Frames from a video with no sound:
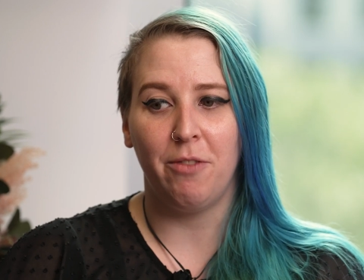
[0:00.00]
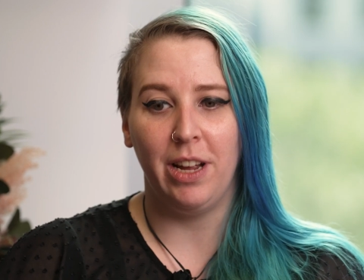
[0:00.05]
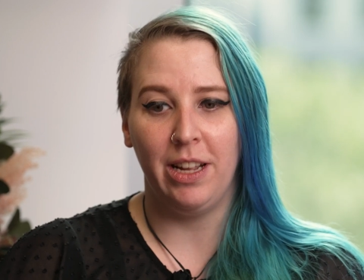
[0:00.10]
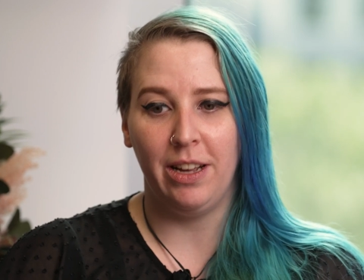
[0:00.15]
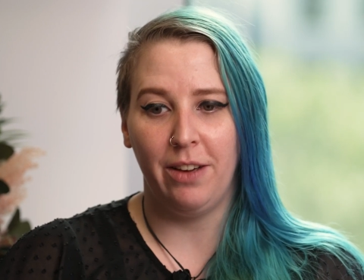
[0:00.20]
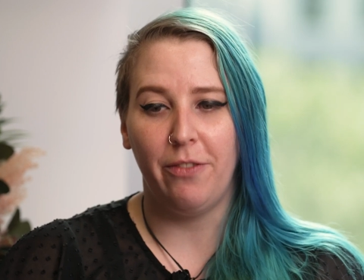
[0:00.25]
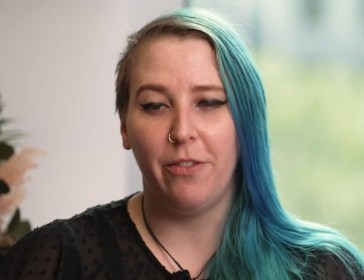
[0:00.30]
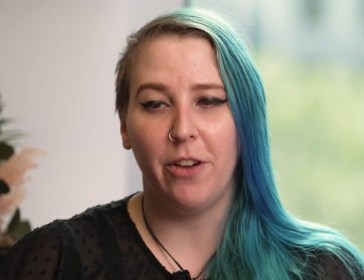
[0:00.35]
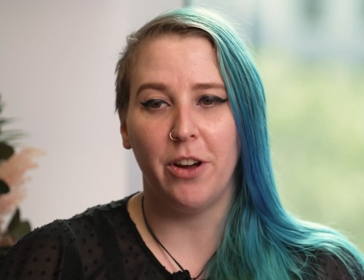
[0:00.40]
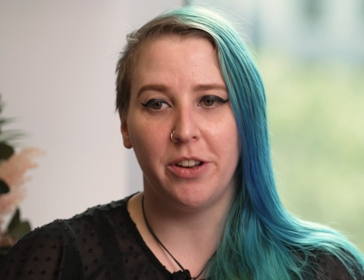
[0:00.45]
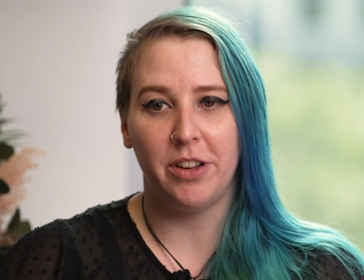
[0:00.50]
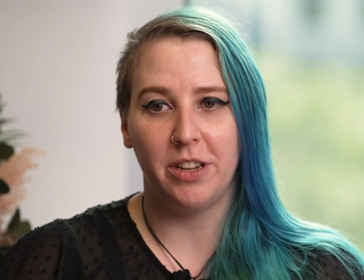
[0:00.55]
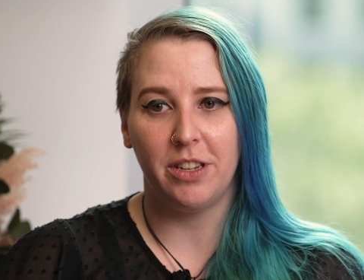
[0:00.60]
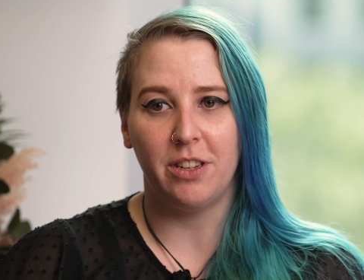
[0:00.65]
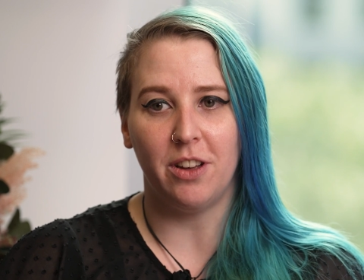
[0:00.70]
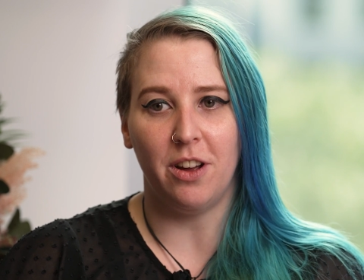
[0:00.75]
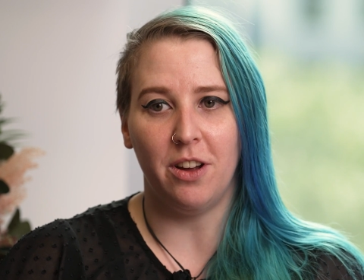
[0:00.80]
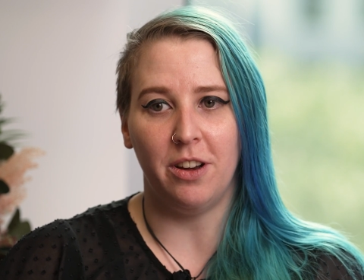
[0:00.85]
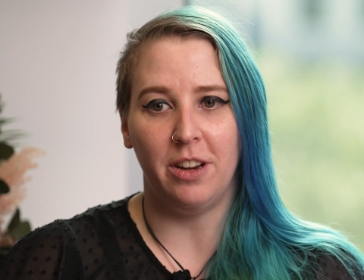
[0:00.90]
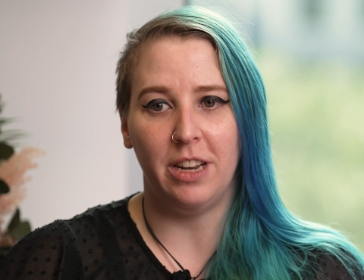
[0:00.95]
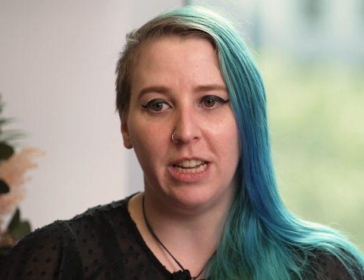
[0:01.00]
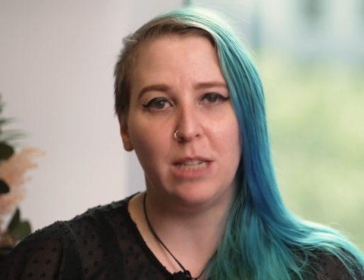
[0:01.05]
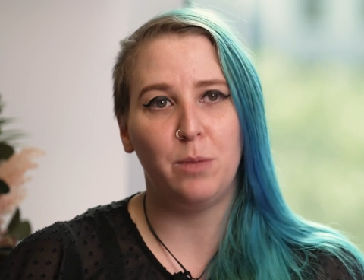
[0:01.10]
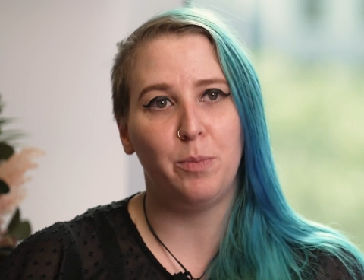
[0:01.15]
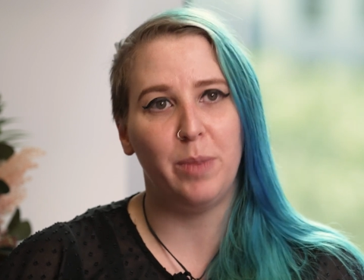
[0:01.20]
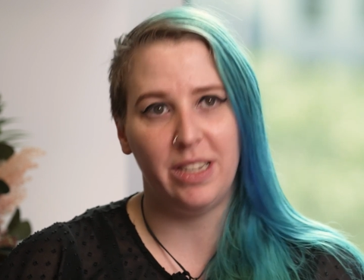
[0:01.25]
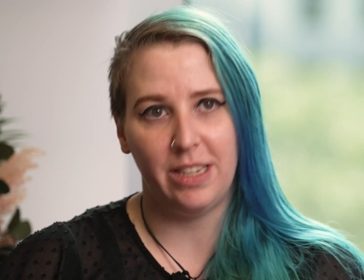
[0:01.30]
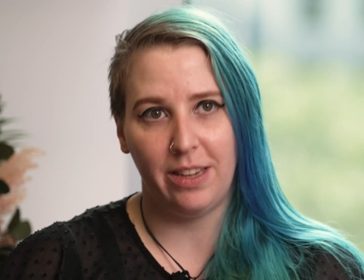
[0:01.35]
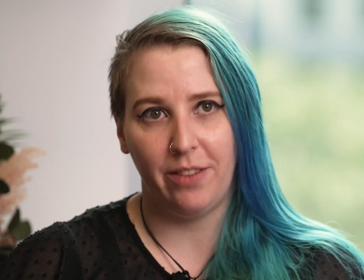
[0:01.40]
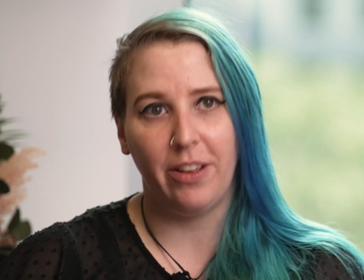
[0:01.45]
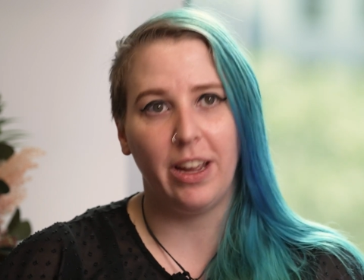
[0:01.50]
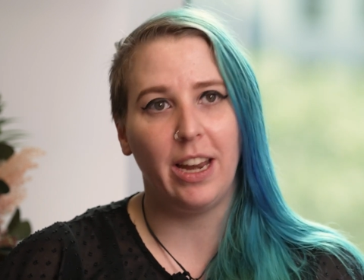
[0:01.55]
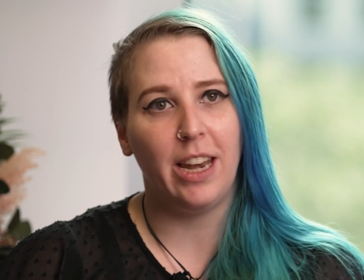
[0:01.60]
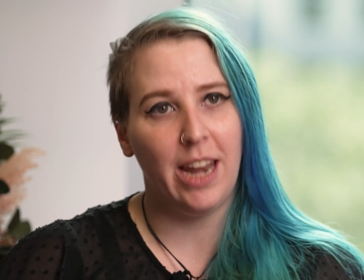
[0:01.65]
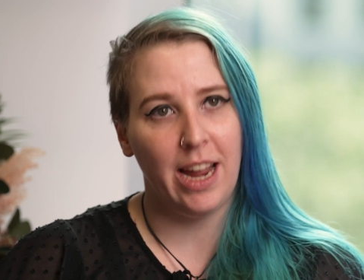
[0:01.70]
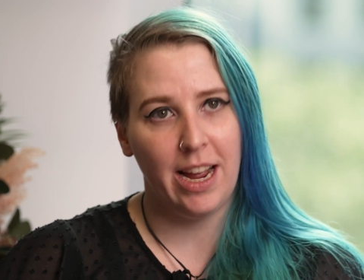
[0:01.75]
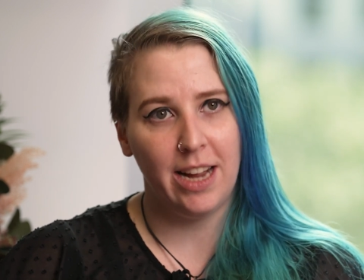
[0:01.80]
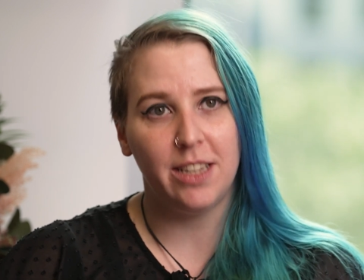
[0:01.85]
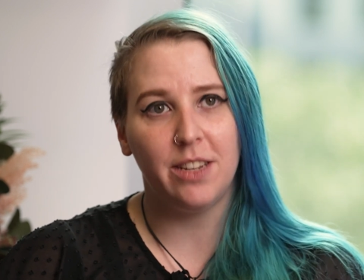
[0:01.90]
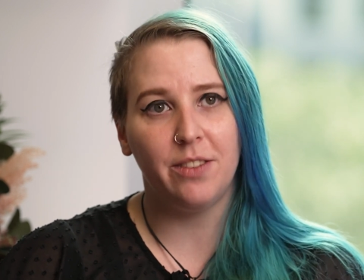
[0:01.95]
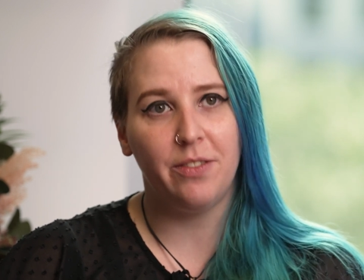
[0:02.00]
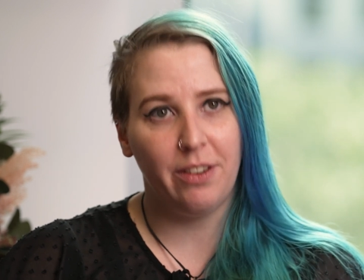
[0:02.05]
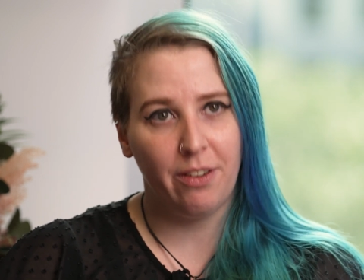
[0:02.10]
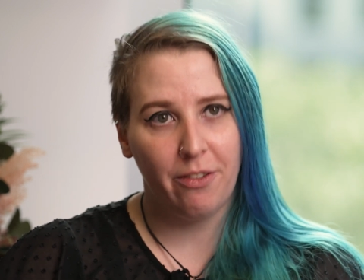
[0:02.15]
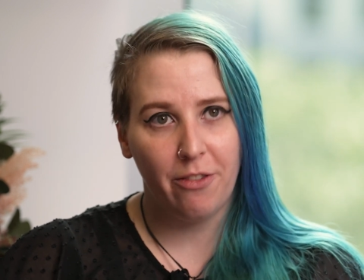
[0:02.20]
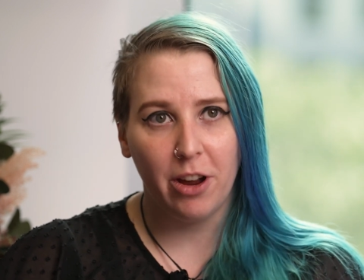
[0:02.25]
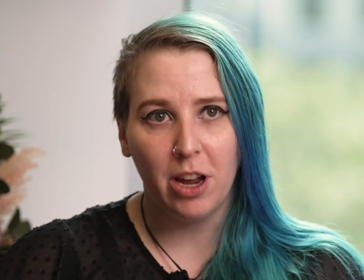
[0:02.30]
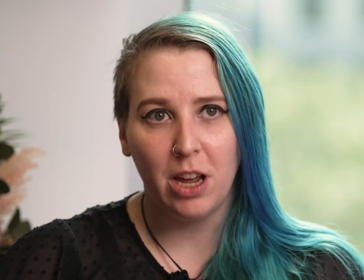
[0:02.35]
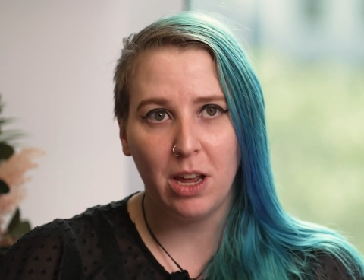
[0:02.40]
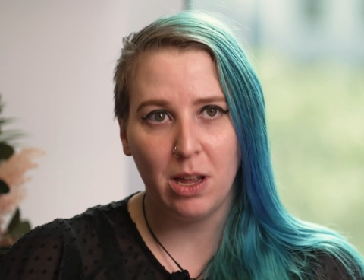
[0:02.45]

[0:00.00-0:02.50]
really focus on the specific needs of different